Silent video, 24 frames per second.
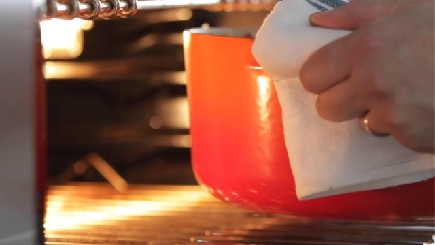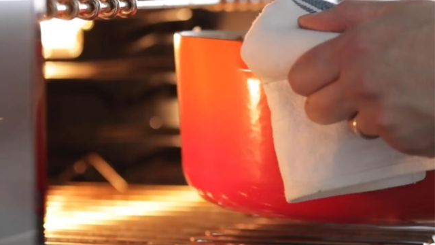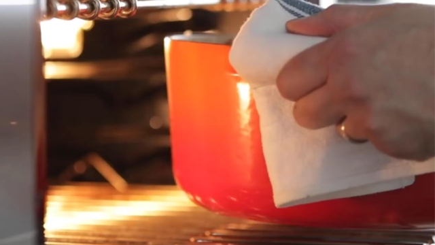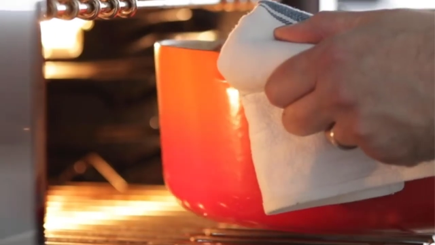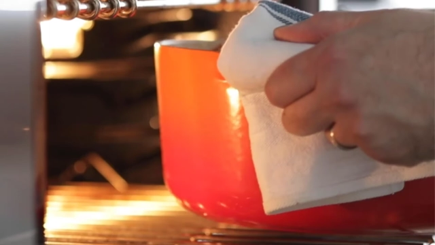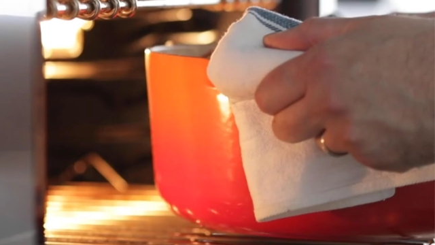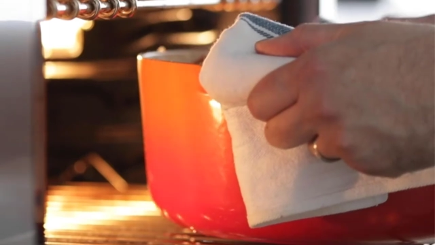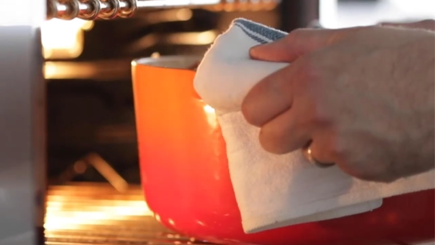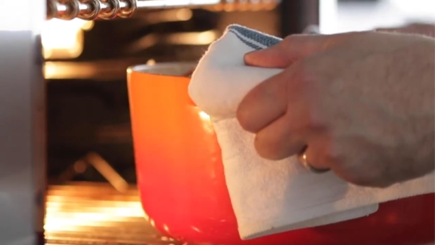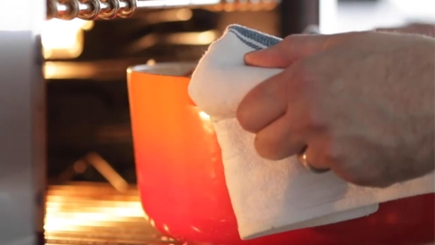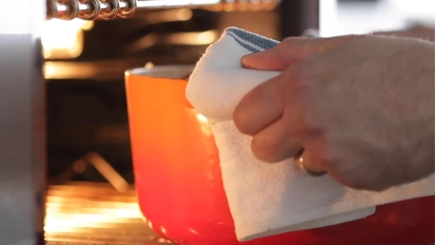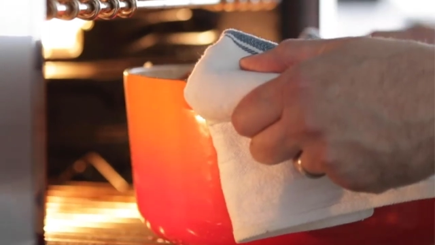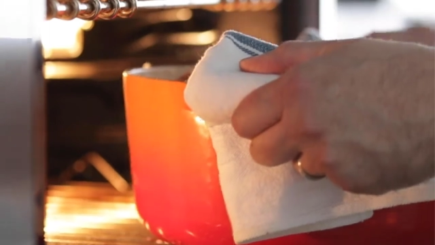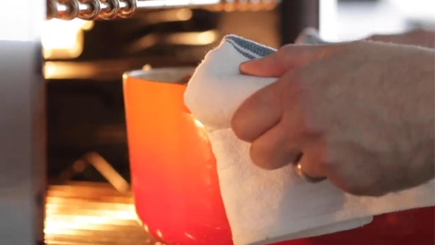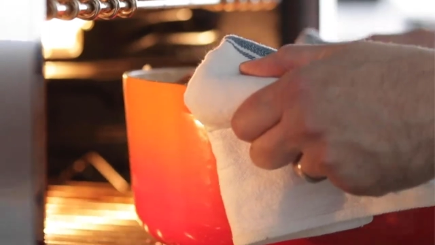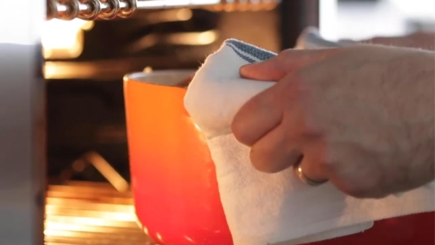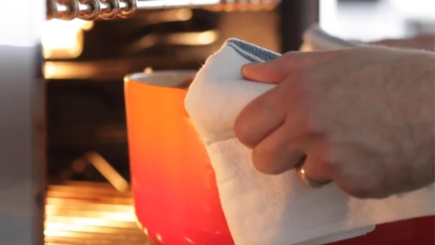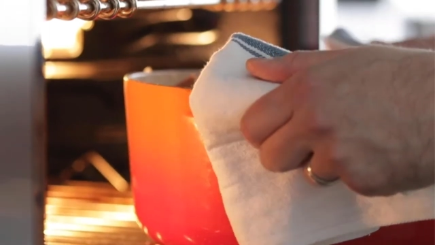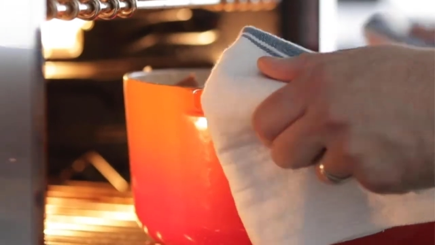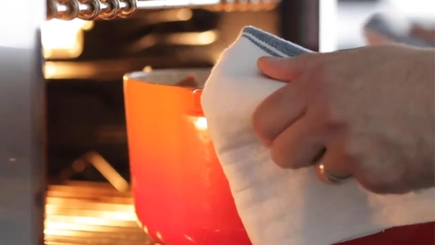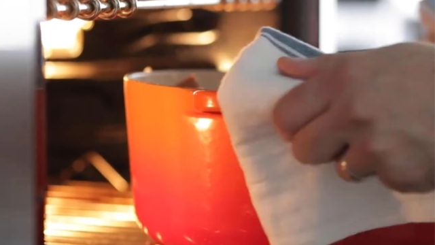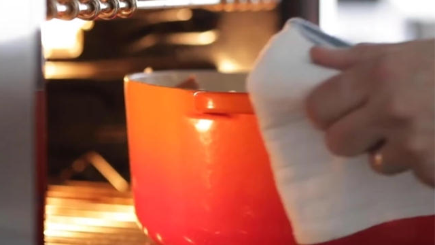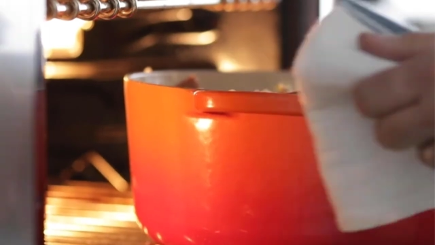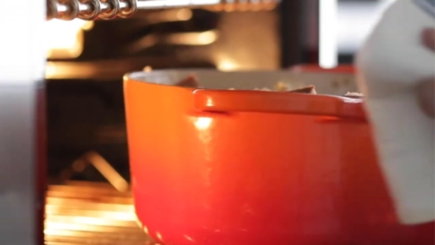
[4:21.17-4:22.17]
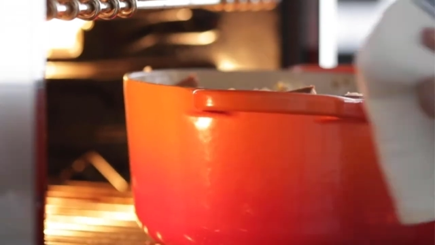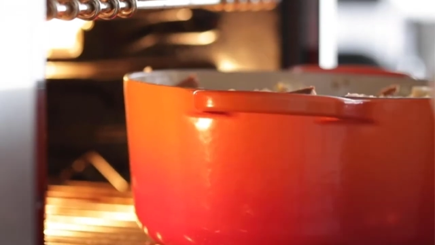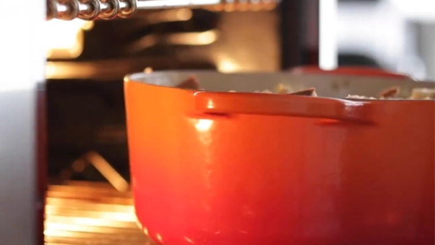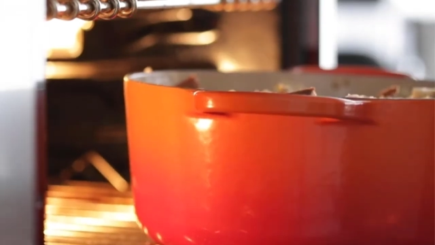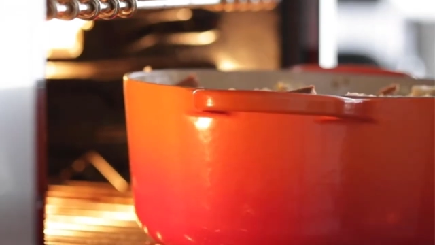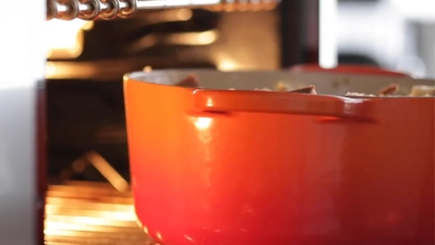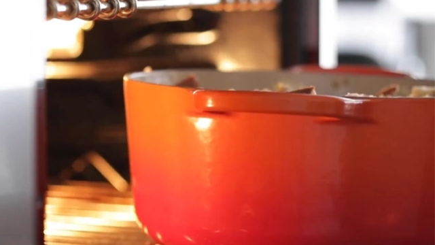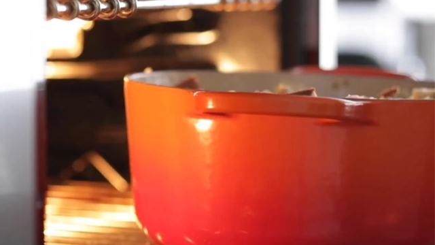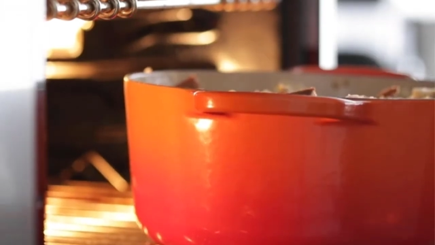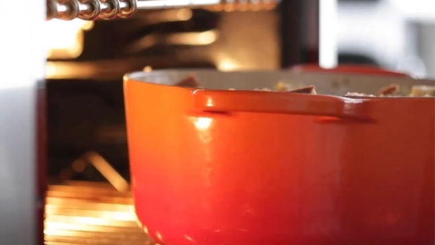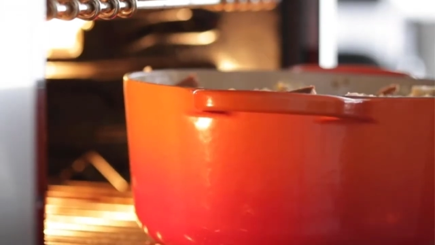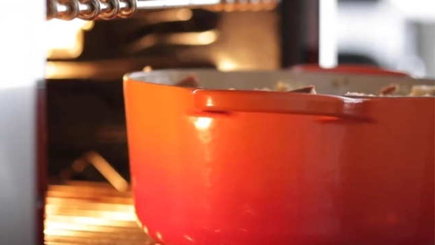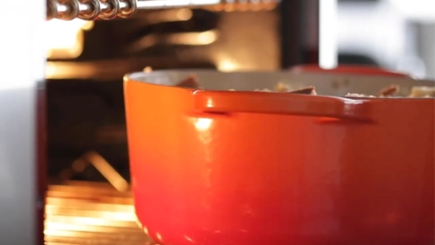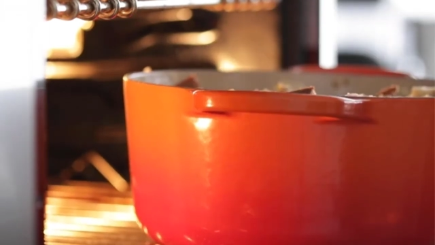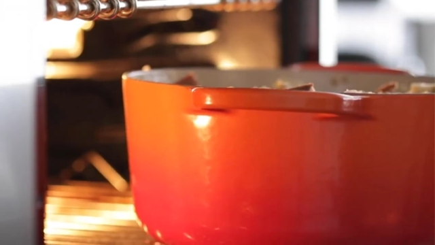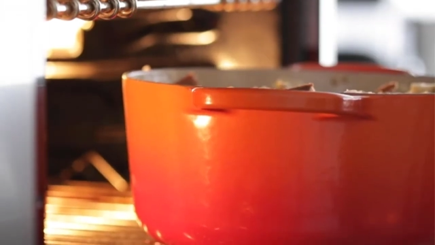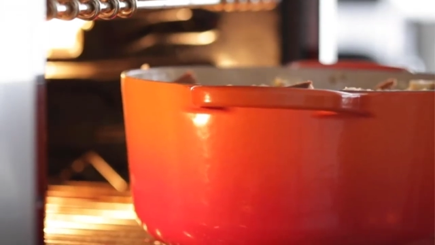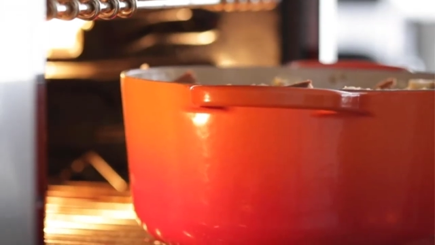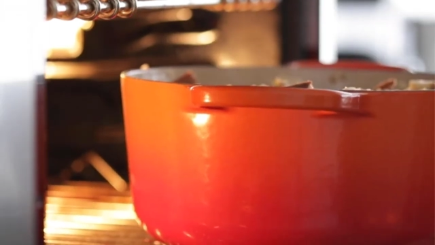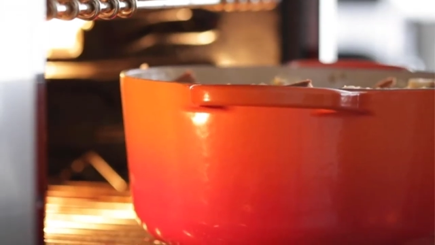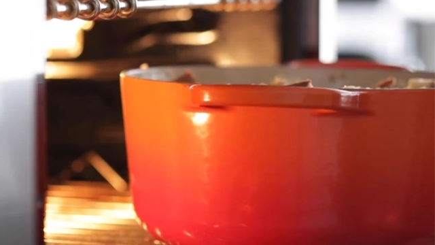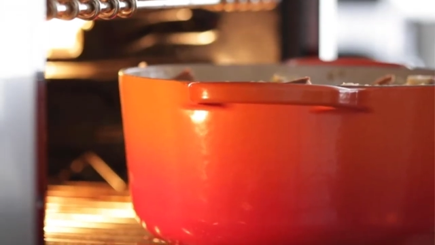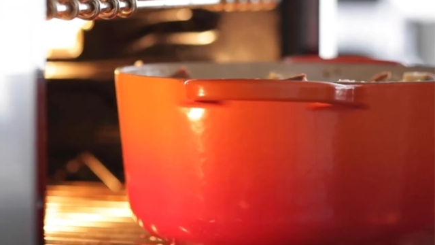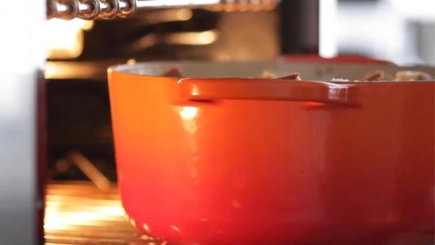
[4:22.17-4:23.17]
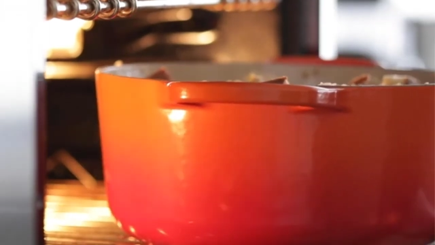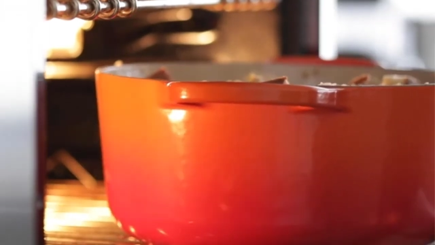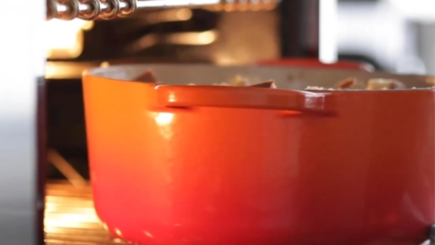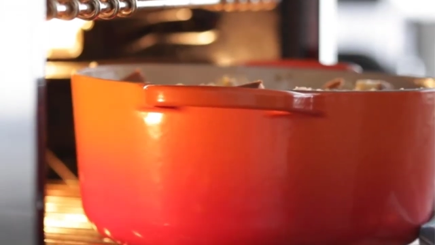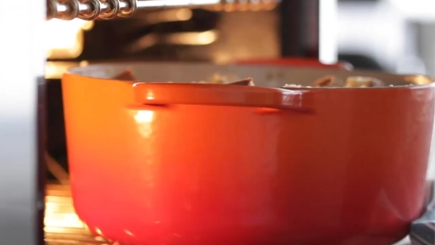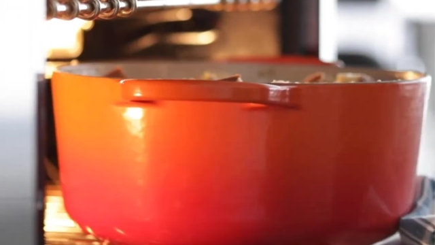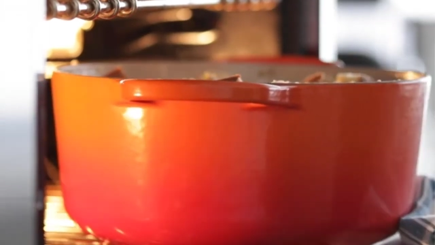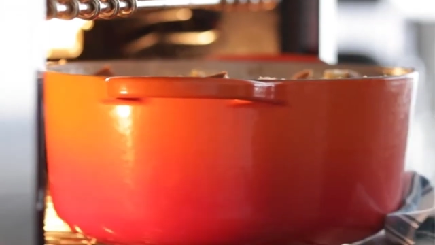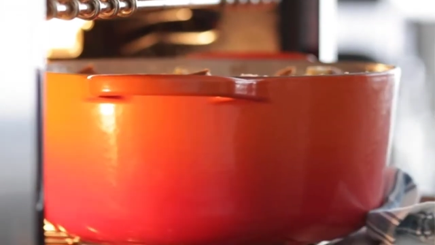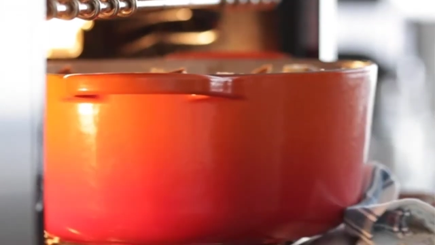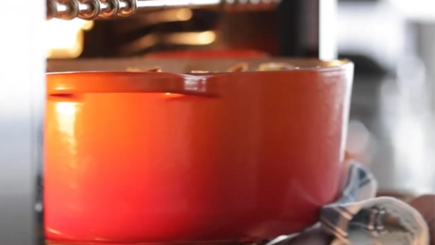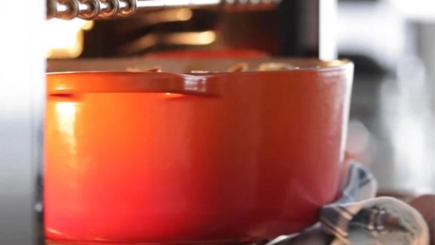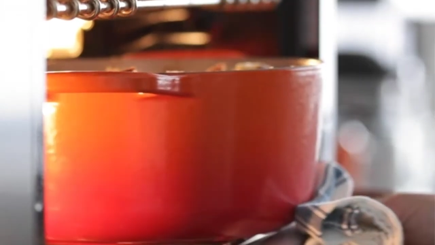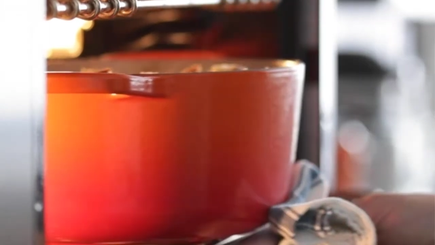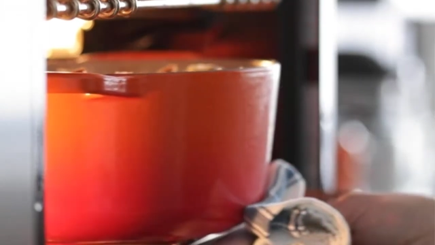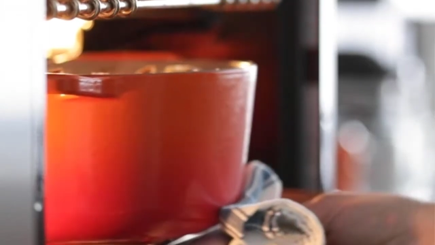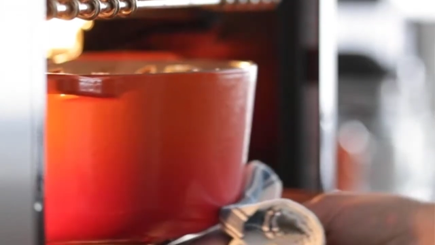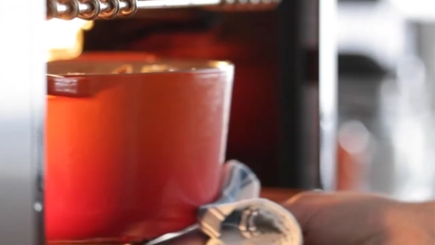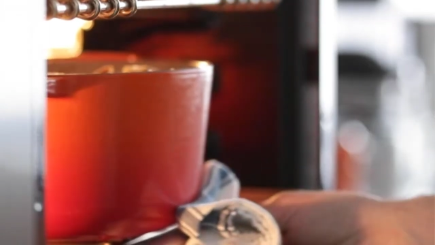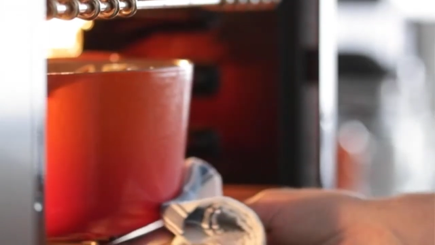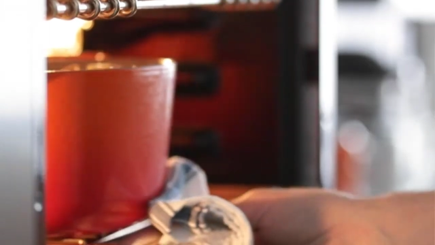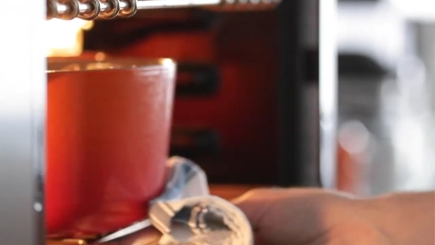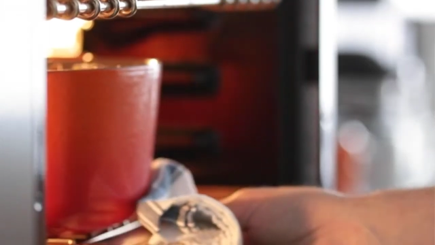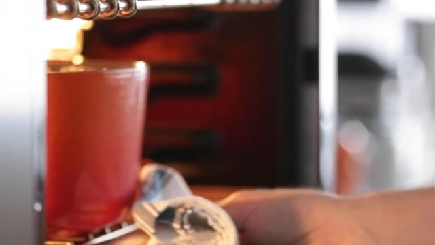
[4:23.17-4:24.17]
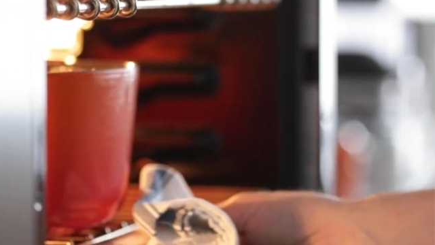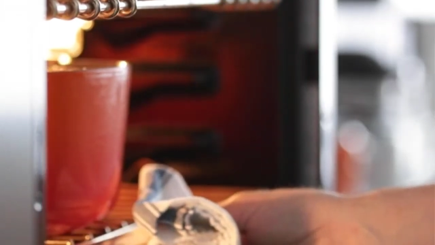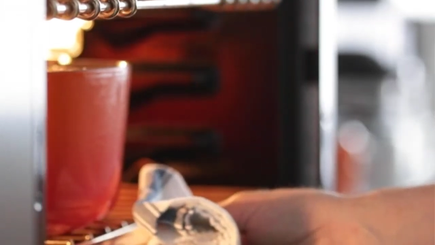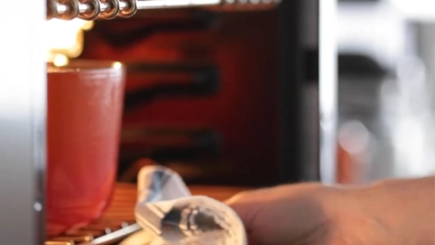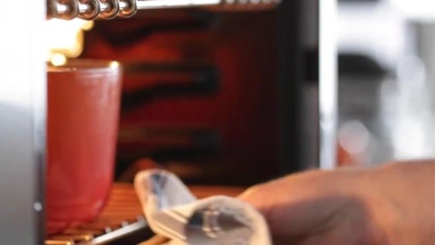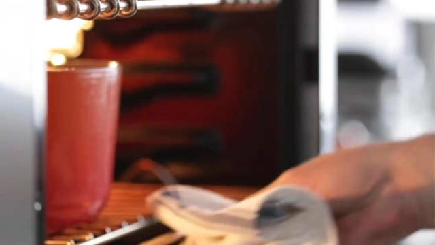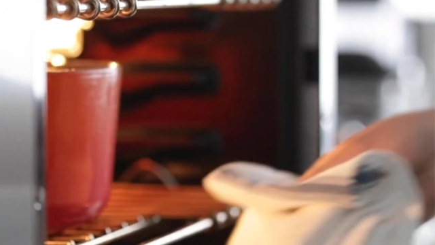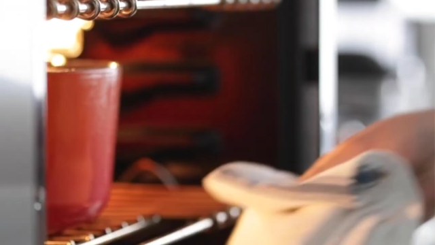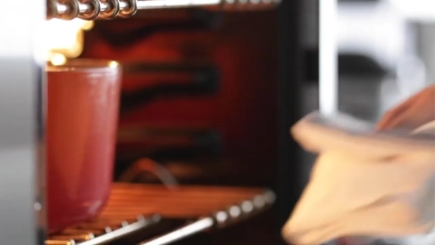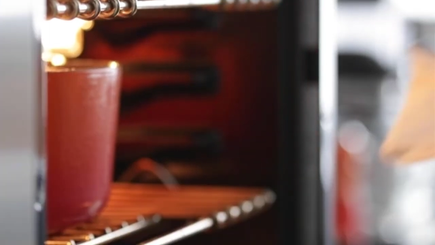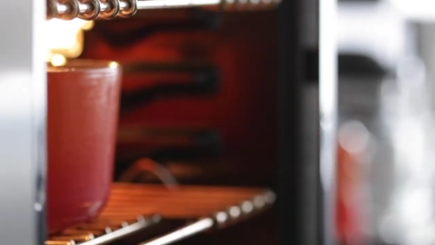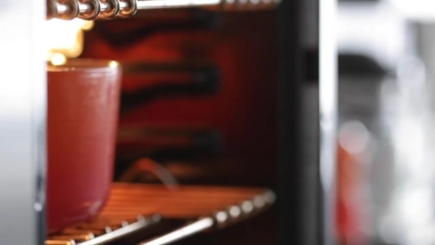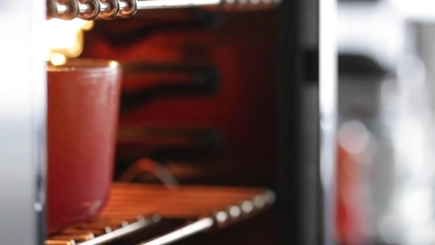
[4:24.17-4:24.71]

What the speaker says: [unreadable: no face in view]